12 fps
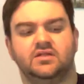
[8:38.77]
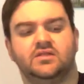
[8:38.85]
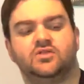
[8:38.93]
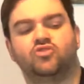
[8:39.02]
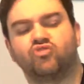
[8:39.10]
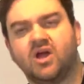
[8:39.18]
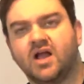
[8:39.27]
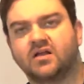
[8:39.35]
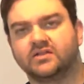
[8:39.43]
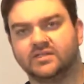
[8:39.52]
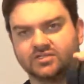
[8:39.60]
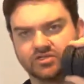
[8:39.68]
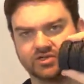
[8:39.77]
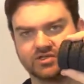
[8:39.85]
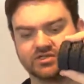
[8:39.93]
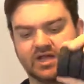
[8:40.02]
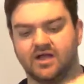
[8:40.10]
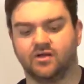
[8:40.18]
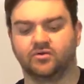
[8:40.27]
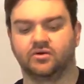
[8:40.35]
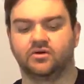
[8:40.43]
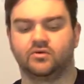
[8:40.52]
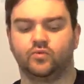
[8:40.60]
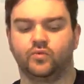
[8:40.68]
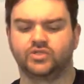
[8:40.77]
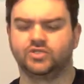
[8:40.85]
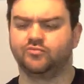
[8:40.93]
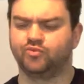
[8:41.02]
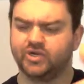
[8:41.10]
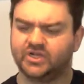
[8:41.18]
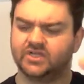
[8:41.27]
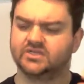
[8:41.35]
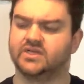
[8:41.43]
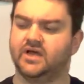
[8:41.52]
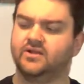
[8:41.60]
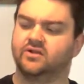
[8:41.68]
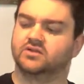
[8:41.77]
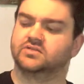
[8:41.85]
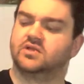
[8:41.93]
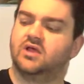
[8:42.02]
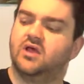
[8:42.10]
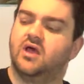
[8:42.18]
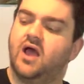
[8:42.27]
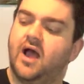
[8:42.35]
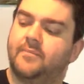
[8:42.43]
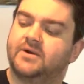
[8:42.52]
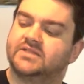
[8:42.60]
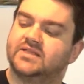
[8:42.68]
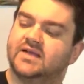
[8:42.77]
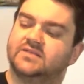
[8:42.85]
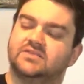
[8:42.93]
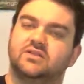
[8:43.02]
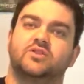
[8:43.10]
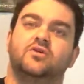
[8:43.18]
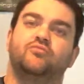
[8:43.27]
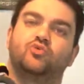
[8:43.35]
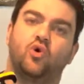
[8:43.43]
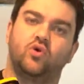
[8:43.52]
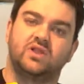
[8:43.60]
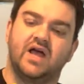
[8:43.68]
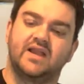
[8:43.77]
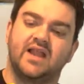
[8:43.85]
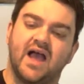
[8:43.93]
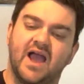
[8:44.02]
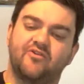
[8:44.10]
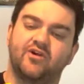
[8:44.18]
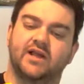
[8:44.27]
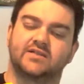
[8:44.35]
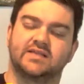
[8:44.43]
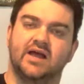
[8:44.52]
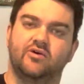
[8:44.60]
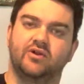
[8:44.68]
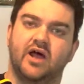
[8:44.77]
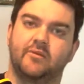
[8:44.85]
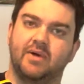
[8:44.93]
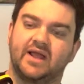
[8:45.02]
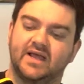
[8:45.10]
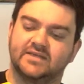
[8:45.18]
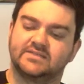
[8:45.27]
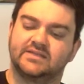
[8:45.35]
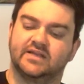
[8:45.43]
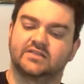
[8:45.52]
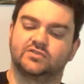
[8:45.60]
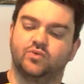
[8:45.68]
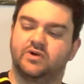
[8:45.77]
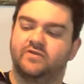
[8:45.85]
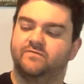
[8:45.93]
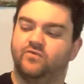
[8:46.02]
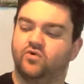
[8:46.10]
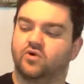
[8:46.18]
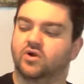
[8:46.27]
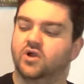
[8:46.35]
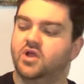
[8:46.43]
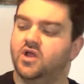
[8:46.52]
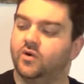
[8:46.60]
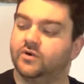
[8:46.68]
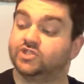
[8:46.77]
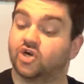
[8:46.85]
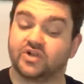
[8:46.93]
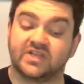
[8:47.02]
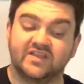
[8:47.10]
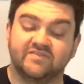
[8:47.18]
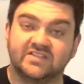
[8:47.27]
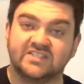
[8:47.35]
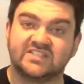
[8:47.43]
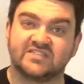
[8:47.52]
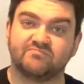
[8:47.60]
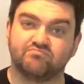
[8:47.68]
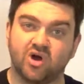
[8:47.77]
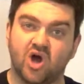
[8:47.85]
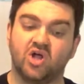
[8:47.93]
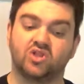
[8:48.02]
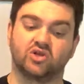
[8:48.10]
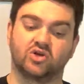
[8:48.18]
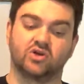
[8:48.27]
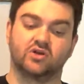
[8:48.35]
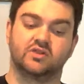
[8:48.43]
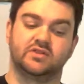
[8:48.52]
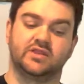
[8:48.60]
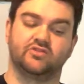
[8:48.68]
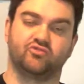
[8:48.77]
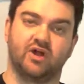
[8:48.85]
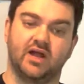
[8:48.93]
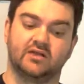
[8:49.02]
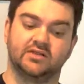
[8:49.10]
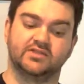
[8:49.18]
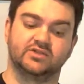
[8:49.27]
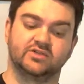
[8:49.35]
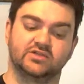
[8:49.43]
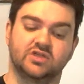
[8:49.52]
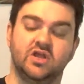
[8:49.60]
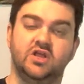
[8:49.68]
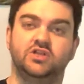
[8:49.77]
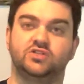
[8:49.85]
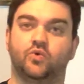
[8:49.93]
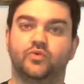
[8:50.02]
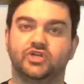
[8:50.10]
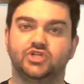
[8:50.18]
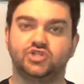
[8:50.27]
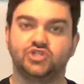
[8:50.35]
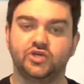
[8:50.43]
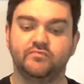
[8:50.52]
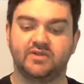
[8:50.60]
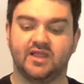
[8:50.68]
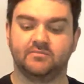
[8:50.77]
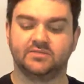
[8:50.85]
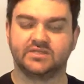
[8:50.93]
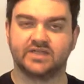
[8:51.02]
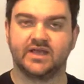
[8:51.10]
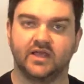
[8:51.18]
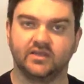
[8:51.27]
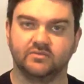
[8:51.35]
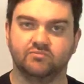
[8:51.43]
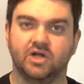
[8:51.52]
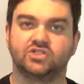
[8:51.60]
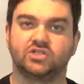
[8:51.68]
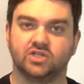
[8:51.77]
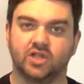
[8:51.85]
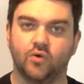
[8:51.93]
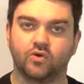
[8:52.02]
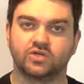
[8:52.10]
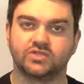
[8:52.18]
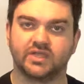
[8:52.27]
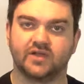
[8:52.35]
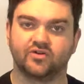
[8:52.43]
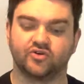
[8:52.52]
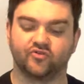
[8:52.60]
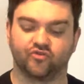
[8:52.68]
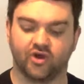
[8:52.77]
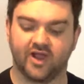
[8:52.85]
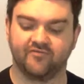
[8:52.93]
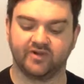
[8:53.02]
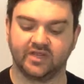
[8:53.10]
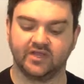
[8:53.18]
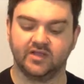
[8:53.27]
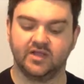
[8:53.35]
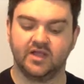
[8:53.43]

the Rock Lizards out, which are pretty good tires. I'm going to test the Proline Hyrax out on my SCX24, which are even smaller than the Rock Lizards. So we should be able to get a much lower center of gravity,